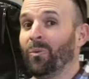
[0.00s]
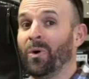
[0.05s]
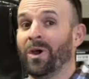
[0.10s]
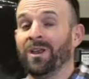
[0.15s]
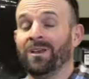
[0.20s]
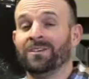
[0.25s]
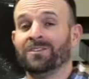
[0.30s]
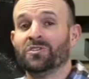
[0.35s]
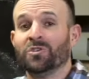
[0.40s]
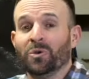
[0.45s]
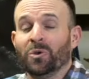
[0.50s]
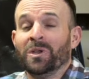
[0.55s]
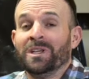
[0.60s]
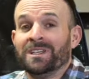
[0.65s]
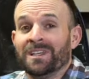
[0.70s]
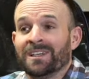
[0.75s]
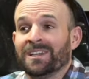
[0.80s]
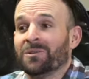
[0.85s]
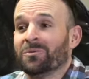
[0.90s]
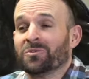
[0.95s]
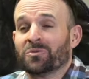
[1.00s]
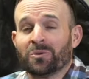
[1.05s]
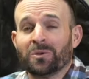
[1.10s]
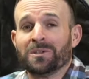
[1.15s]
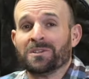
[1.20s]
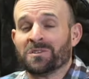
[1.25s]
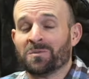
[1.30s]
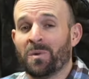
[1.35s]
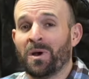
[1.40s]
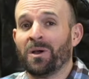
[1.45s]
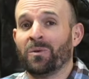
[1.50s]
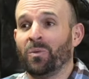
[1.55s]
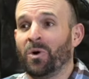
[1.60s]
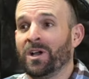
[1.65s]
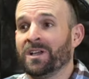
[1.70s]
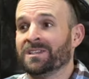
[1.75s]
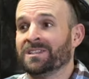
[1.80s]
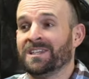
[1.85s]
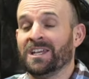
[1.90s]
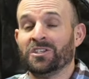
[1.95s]
what Thule did that was really smart
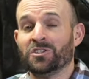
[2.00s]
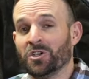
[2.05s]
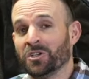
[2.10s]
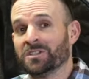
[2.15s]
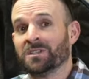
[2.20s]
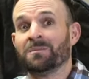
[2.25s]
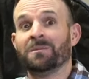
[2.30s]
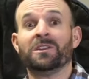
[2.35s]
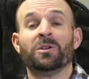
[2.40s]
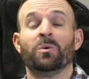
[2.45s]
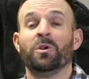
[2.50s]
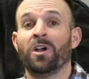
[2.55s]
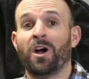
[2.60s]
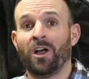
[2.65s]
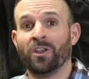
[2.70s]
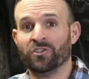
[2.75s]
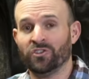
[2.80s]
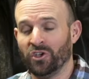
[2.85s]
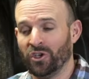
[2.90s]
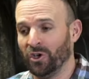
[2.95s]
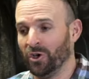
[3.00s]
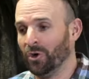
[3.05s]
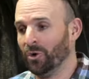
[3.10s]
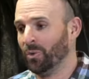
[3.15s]
was they took something that we all do,